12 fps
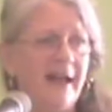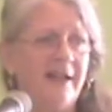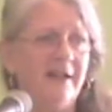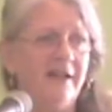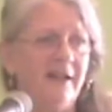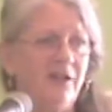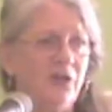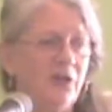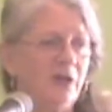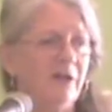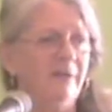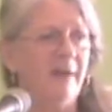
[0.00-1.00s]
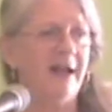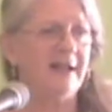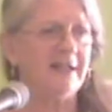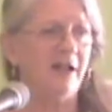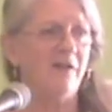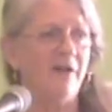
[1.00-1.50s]
I can insert
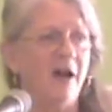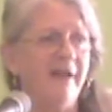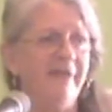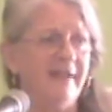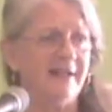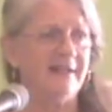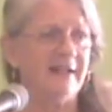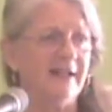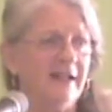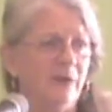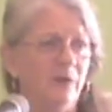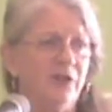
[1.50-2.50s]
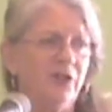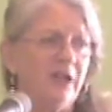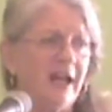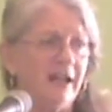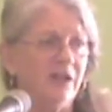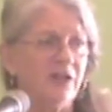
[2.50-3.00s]
myself on this and it will
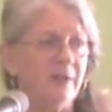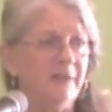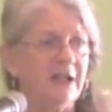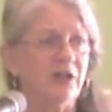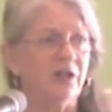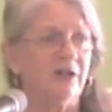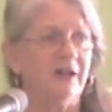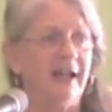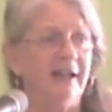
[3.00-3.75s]
change the picture.